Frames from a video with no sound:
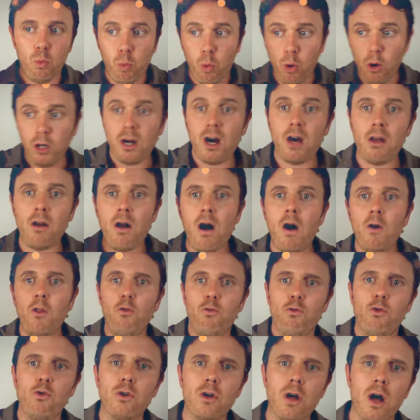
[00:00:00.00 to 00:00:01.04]
work on all
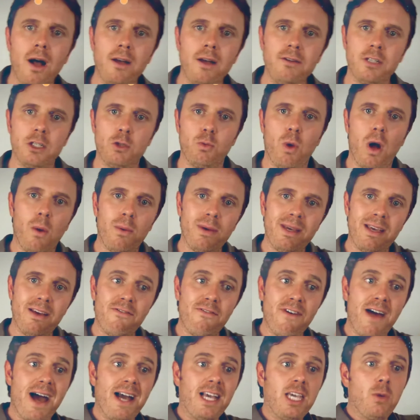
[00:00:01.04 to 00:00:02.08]
the root causes while we
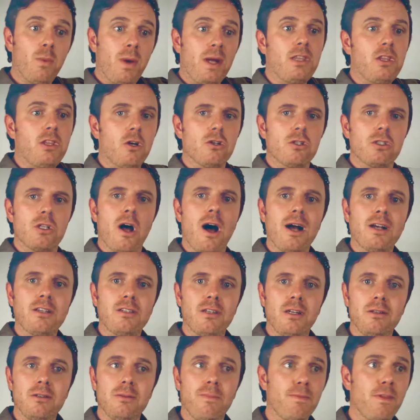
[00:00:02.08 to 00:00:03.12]
evacuate those
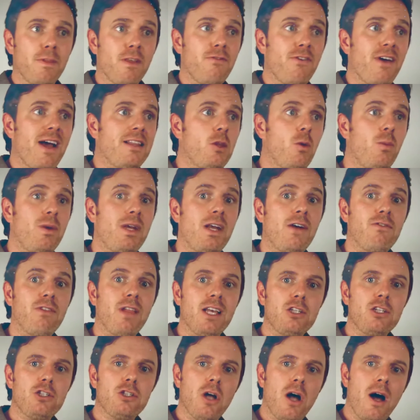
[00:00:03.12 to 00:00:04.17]
toxins, the fact that we have
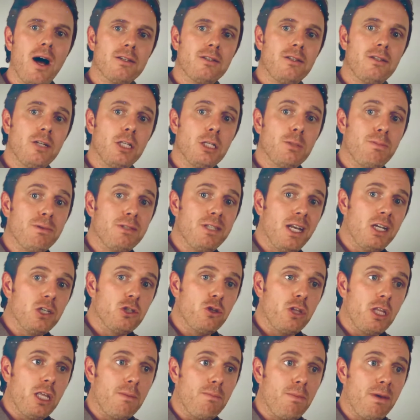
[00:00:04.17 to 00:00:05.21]
less toxins
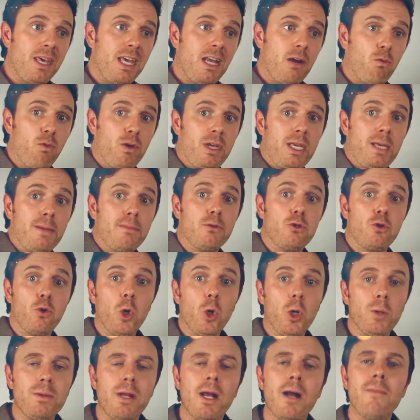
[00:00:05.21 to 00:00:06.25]
potentially being
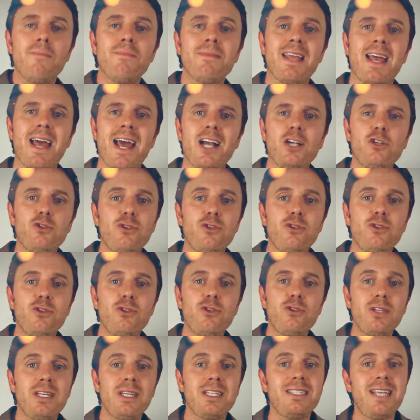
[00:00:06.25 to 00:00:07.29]
reabsorbed actually
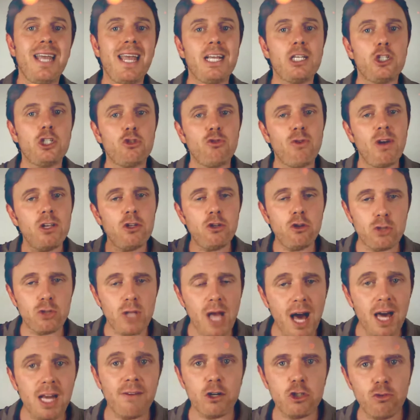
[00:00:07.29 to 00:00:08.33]
takes stressors out of
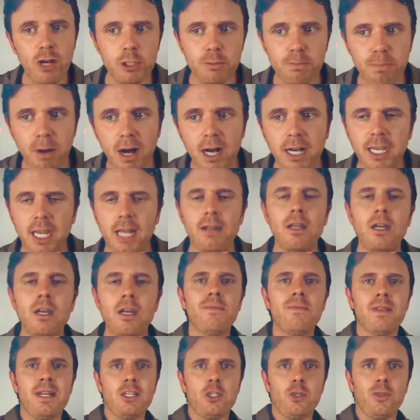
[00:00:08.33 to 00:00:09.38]
our stress bucket.
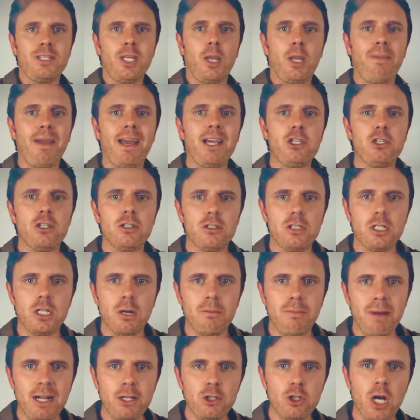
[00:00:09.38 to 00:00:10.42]
And so I tell patients,
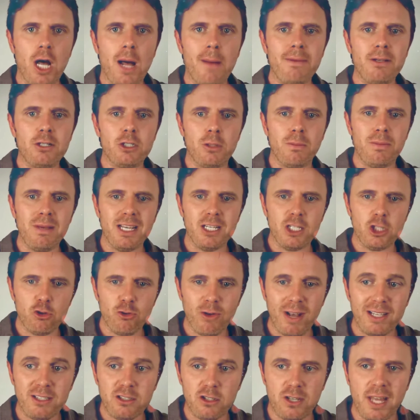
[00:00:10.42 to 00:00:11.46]
my job is to be a
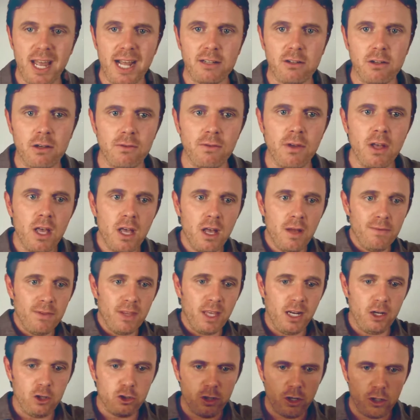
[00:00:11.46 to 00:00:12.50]
stress detective.
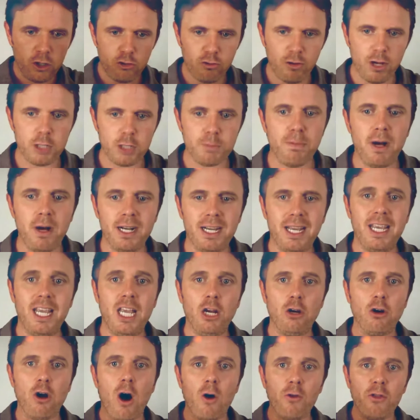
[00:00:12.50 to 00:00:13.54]
Here's our stress bucket.
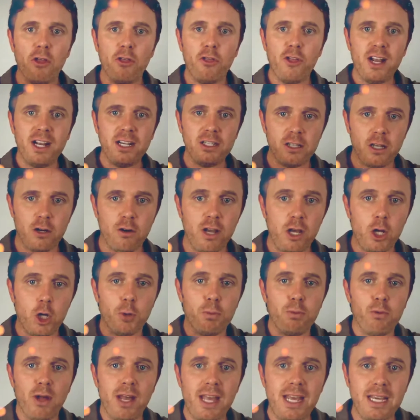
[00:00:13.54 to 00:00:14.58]
Here are all the things that are
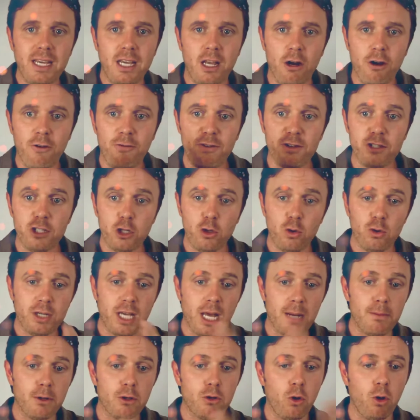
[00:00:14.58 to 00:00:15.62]
interplaying here: physical,
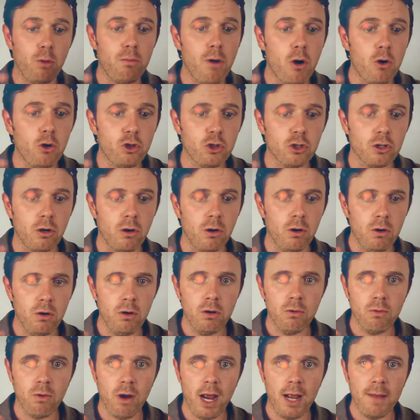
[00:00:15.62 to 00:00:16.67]
chemical,
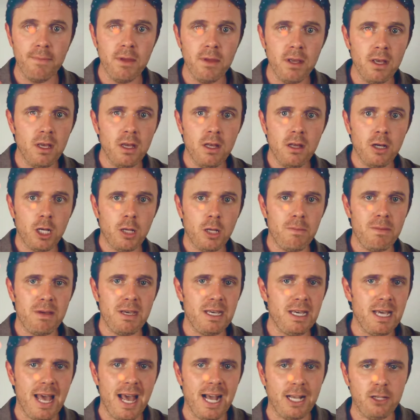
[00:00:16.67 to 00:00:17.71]
emotional, right? Could
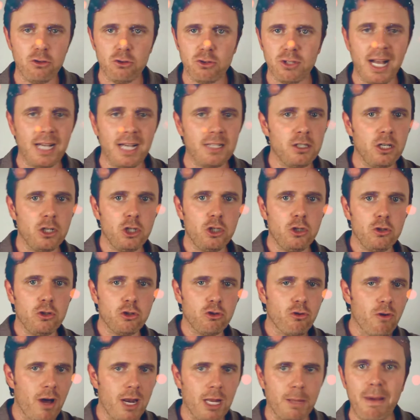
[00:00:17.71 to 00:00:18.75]
be exercise
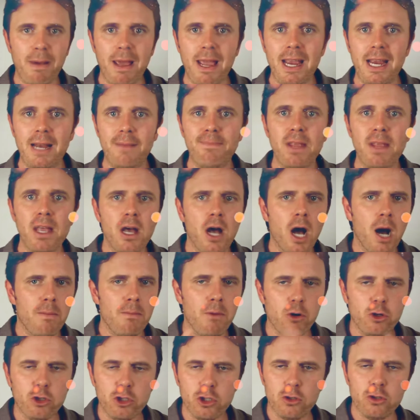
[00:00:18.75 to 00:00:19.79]
issues, chronic pain,
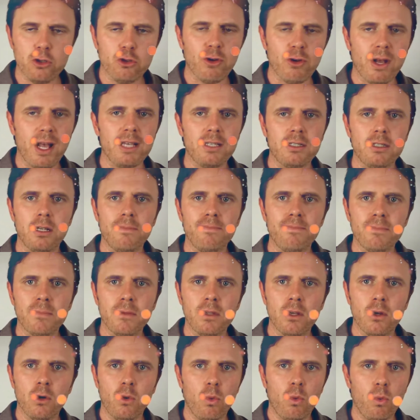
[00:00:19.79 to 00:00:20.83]
emotional stress,
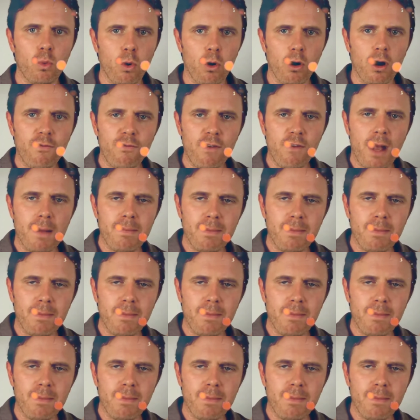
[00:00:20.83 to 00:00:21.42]
work,